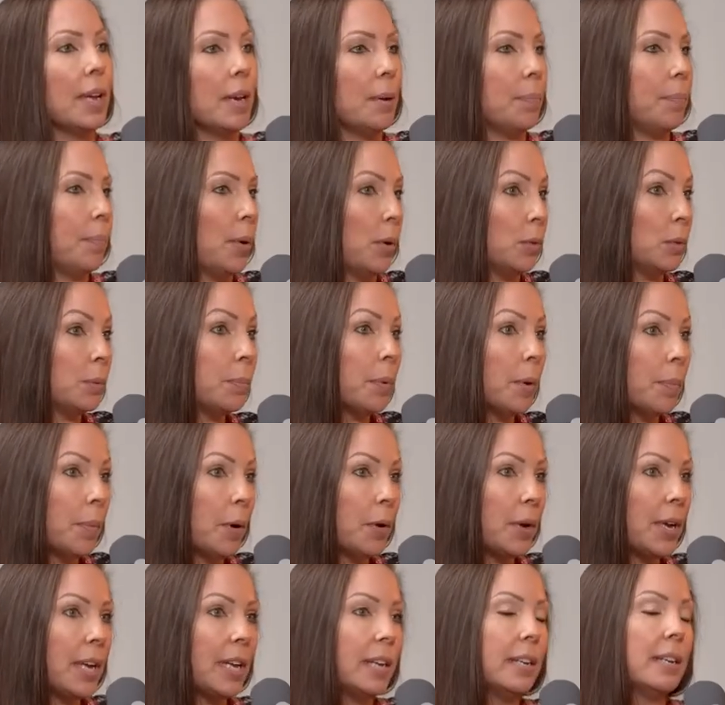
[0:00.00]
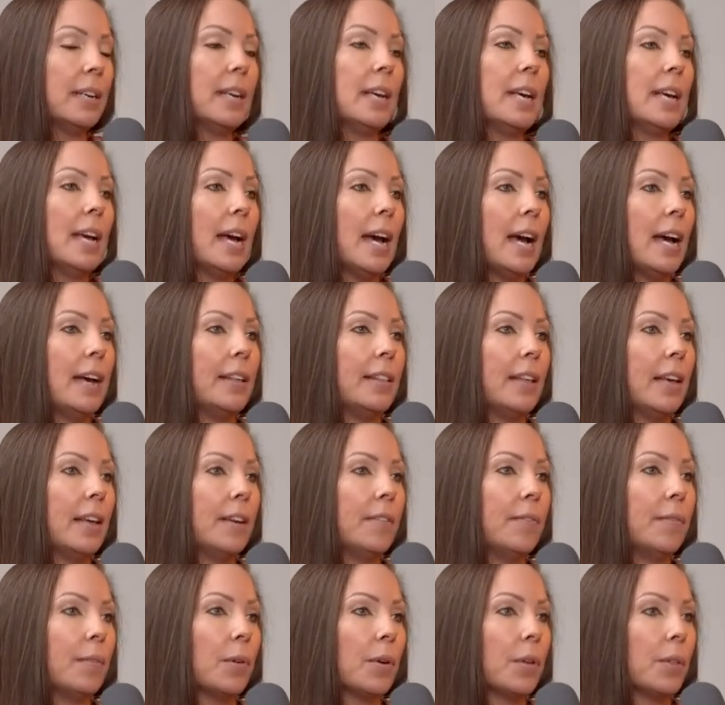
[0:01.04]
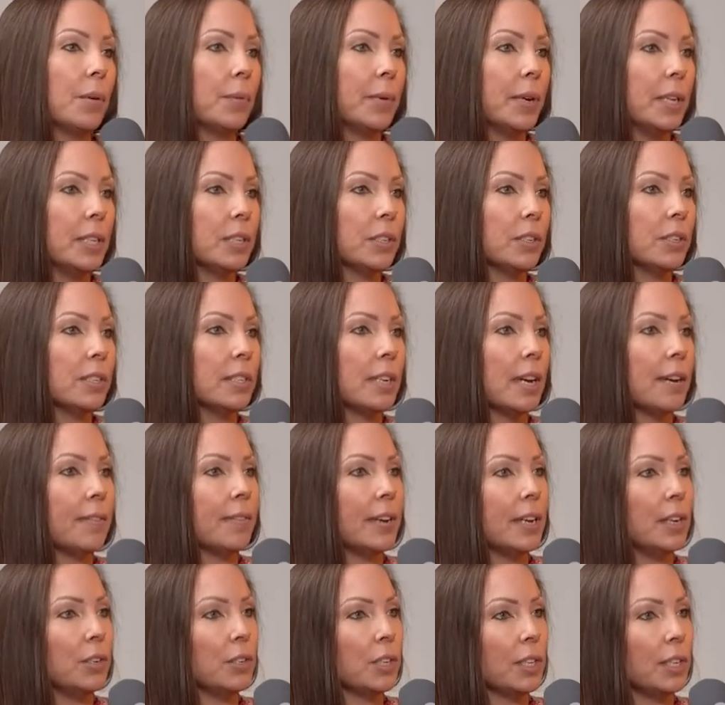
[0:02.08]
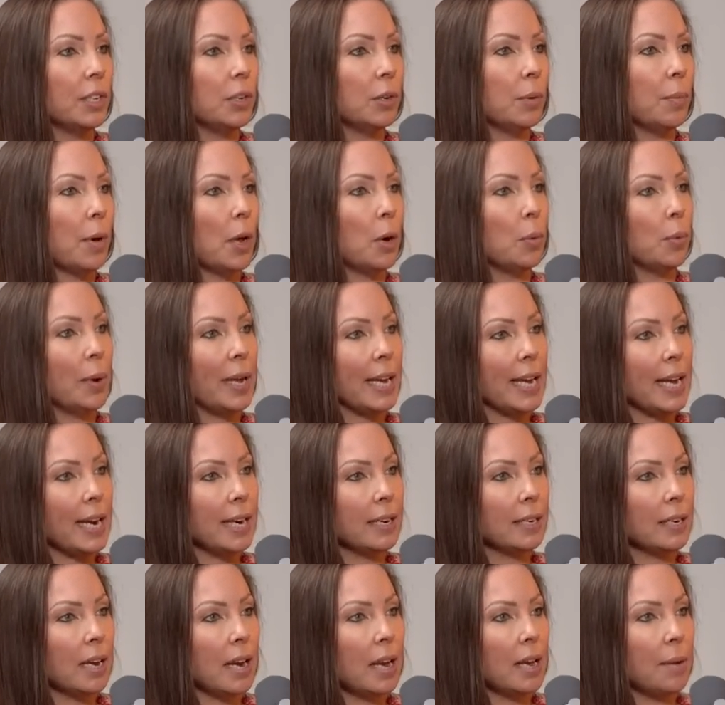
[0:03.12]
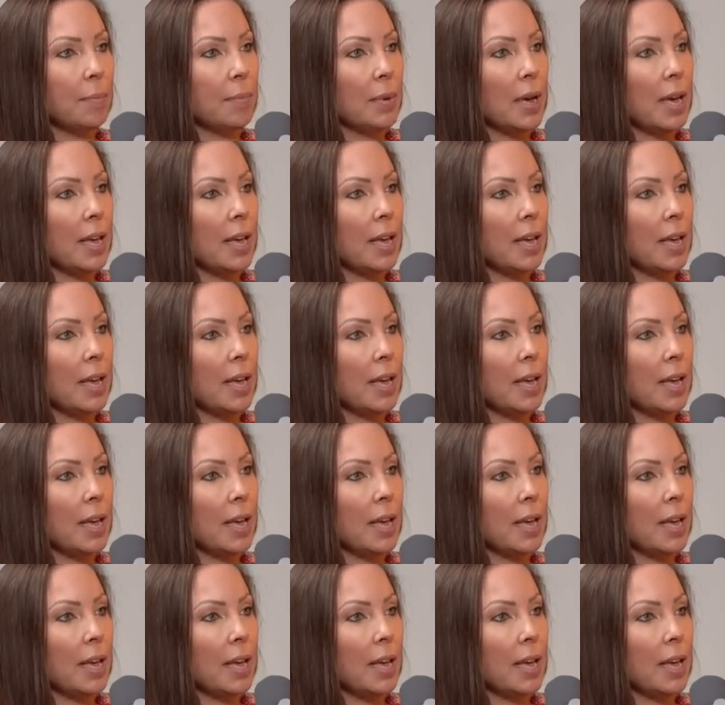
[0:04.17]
and post-promote it. And then for the realtor stuff, I usually do about a week at a time.